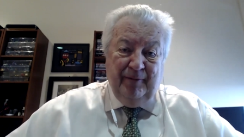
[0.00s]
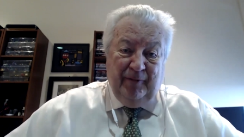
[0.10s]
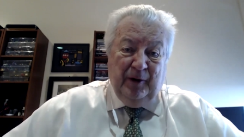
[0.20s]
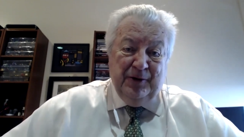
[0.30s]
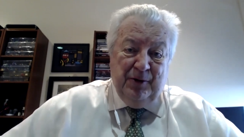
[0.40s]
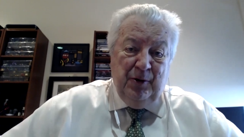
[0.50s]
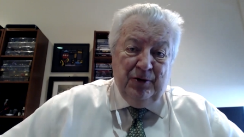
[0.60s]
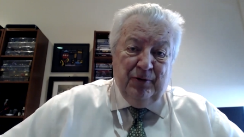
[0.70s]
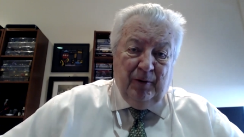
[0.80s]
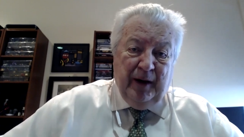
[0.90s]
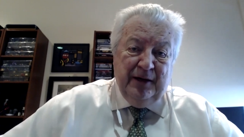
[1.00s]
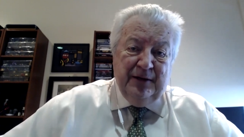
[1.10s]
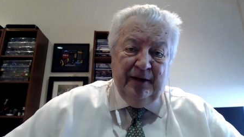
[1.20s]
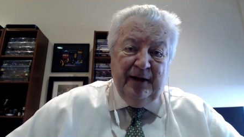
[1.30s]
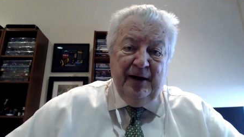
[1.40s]
first neutral waste
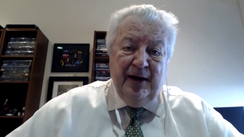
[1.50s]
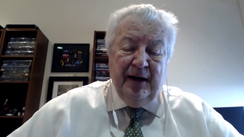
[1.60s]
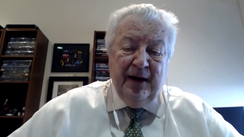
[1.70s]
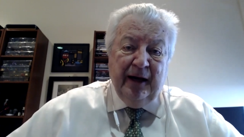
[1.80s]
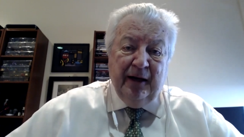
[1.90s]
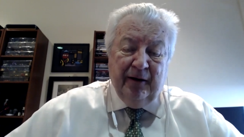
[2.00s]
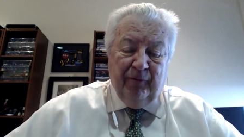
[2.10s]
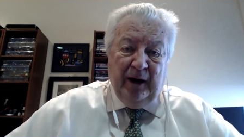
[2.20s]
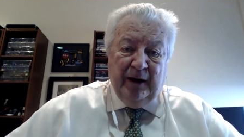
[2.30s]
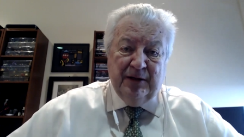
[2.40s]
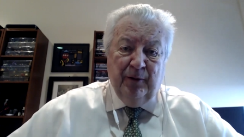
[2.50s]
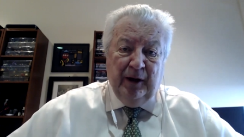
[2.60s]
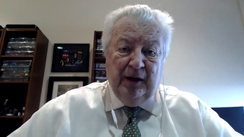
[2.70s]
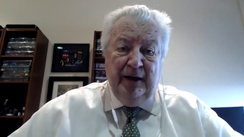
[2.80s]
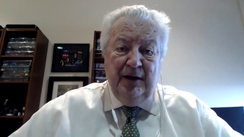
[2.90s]
and then net negative waste, so
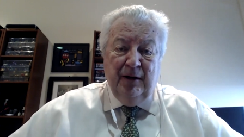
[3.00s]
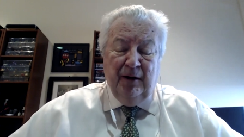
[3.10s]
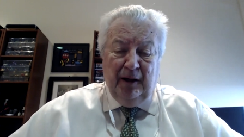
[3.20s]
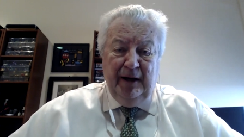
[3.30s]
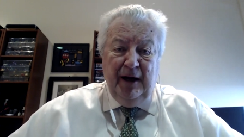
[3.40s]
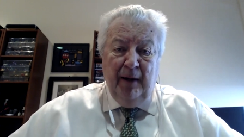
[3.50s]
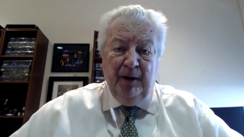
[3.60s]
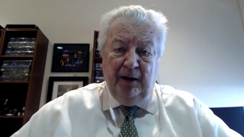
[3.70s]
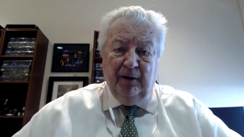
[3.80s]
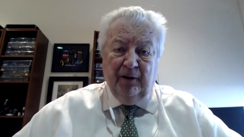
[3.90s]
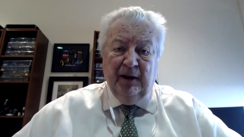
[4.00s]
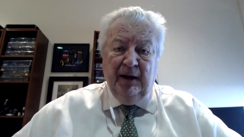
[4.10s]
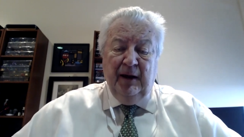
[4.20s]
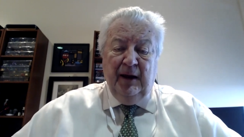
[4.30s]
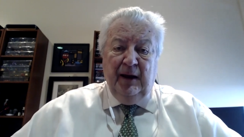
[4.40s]
we clean up the earth.
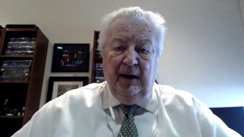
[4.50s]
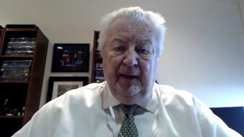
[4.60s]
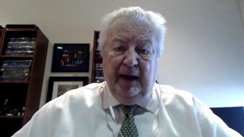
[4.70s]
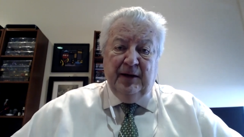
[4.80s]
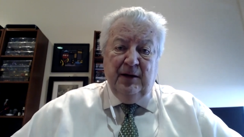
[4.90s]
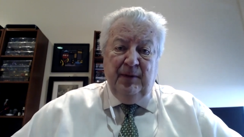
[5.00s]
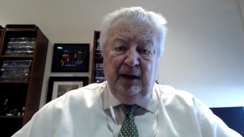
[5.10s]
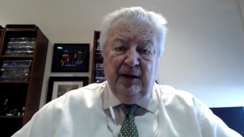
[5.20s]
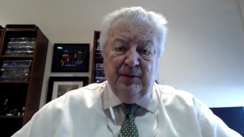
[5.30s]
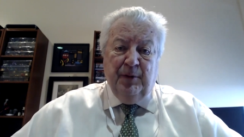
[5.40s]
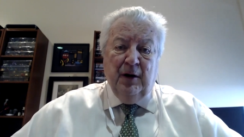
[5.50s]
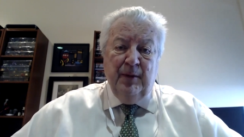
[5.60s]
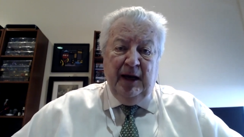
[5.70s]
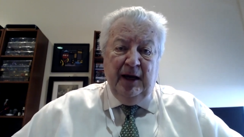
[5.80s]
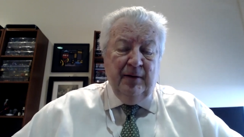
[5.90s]
That to me has
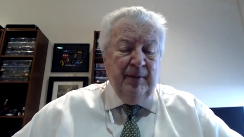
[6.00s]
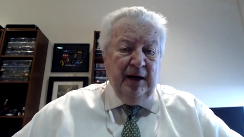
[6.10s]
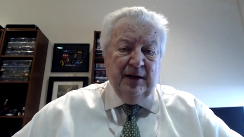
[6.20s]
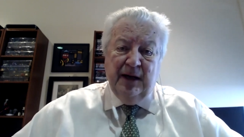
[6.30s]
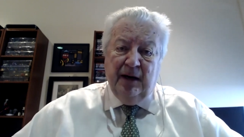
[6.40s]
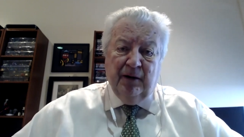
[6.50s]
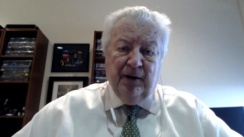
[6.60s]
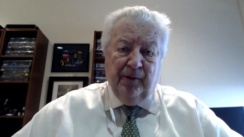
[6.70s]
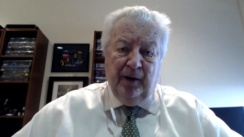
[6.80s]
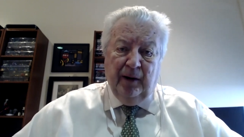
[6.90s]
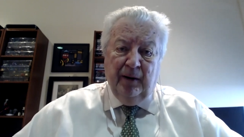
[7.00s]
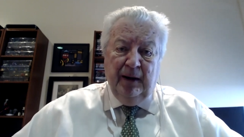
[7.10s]
permeated my entire career,